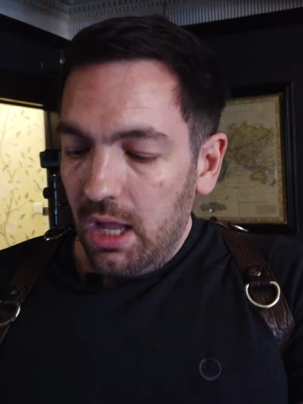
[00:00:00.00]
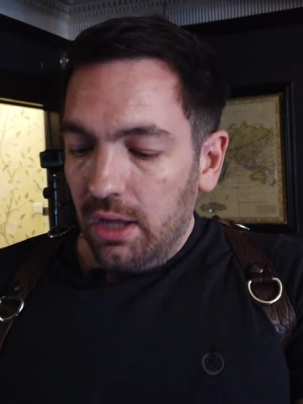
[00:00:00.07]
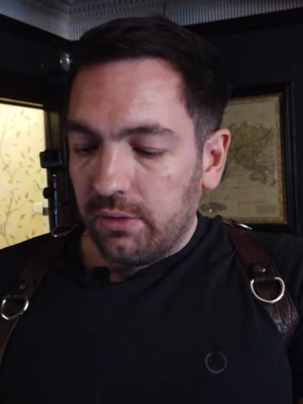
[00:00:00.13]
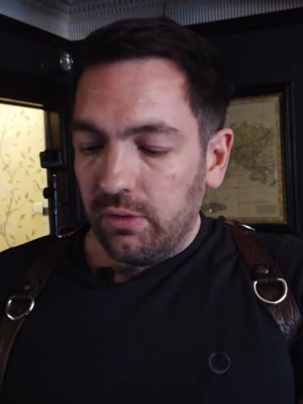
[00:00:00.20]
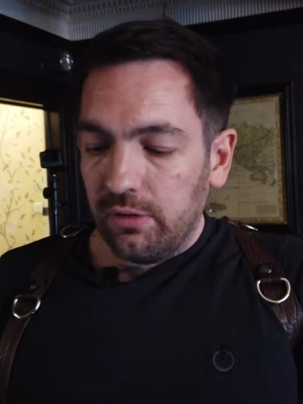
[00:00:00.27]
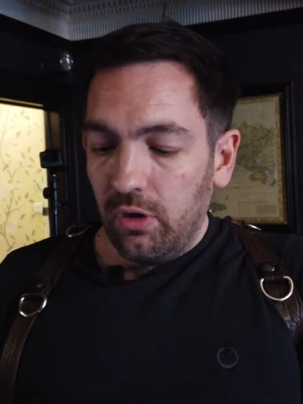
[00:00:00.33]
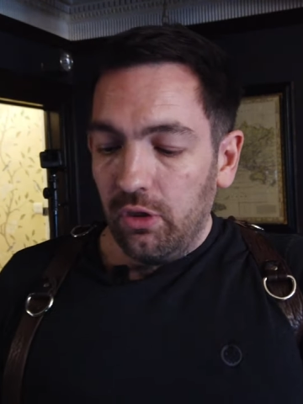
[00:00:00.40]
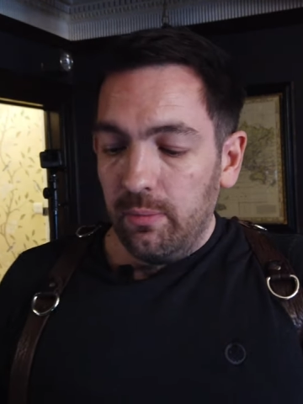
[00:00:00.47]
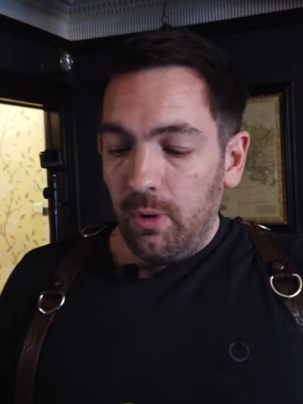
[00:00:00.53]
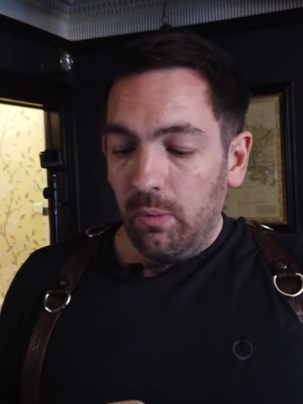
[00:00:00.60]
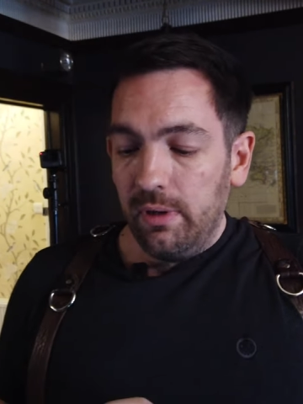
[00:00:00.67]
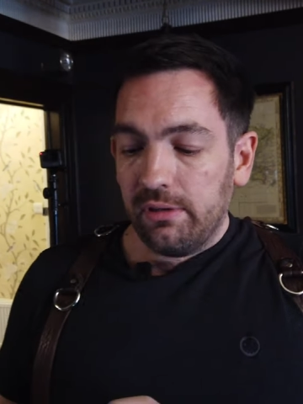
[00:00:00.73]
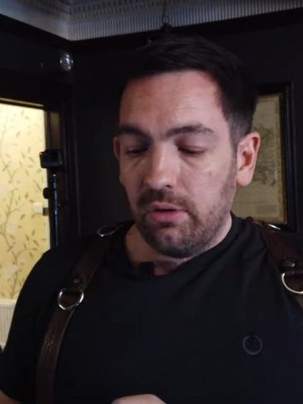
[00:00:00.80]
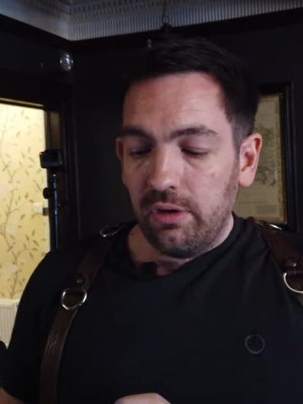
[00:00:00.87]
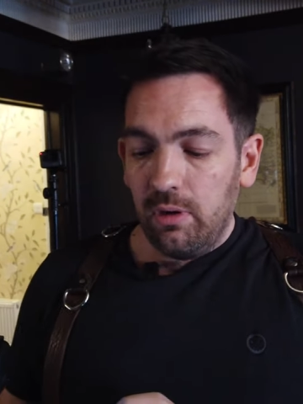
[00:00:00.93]
So at the
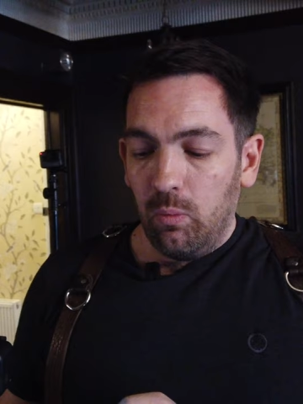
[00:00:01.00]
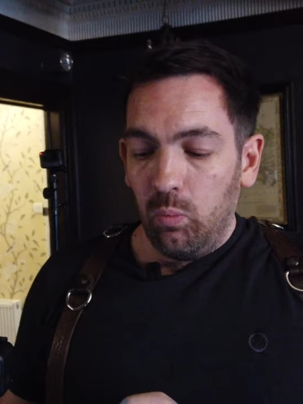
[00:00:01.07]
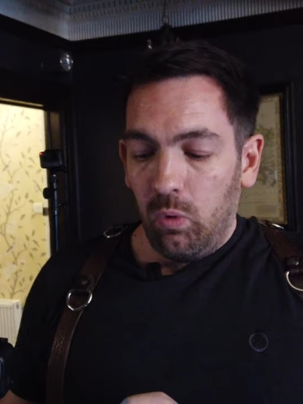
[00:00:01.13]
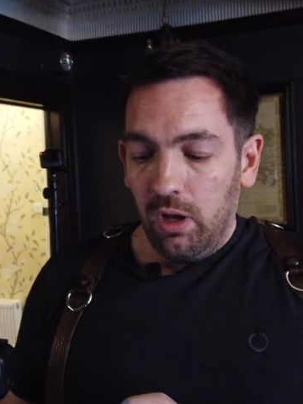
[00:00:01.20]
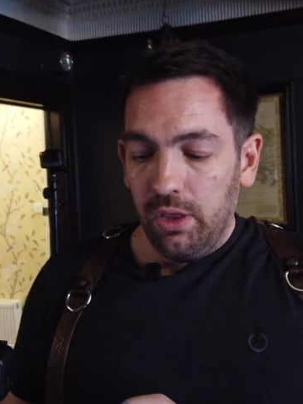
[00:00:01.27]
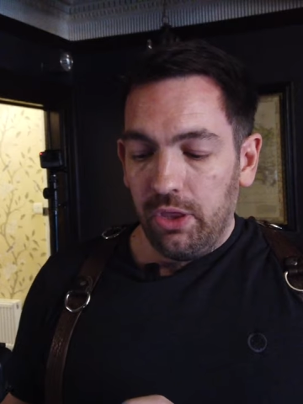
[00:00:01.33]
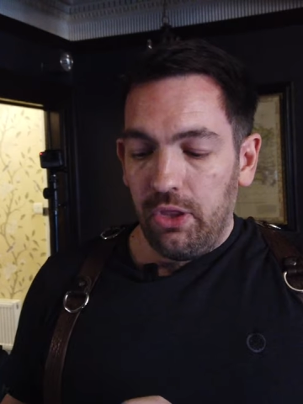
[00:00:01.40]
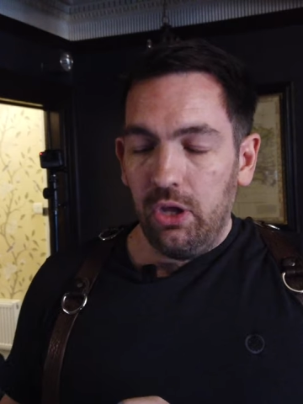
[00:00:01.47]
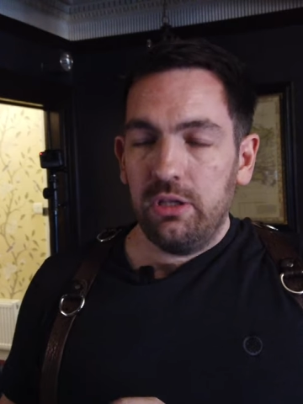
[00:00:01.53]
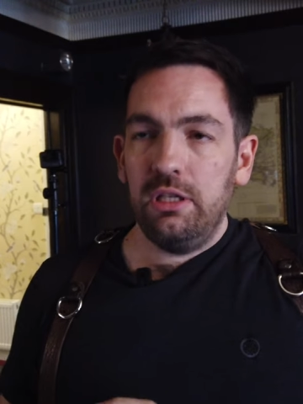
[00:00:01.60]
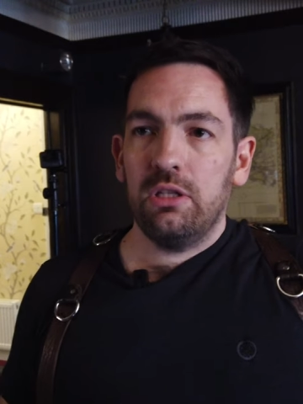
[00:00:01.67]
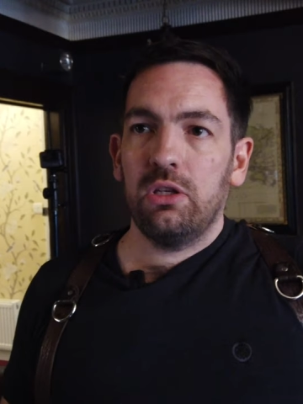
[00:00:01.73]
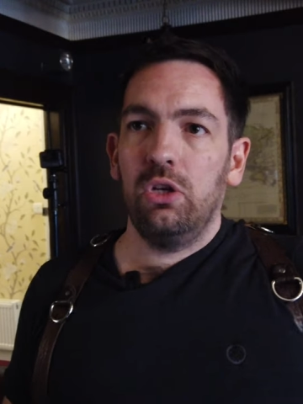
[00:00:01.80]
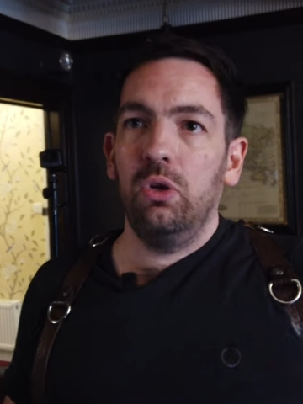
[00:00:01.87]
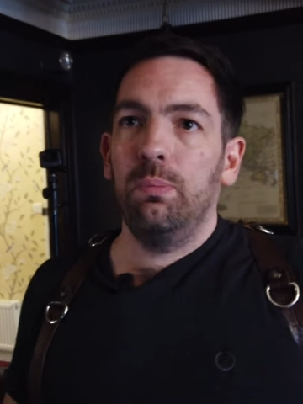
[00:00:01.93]
moment it's only on
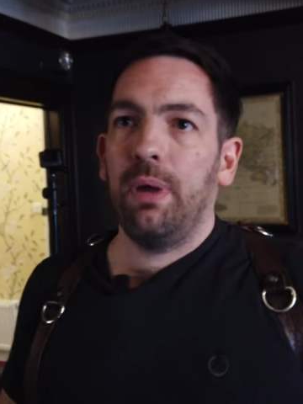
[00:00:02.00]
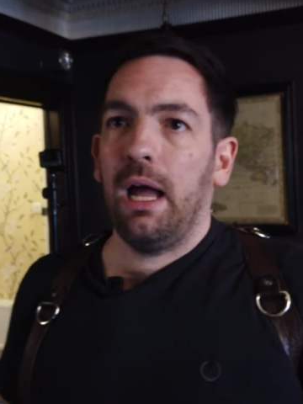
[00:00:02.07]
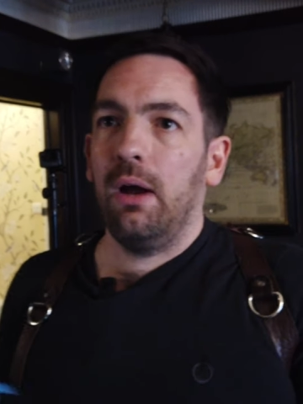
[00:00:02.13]
132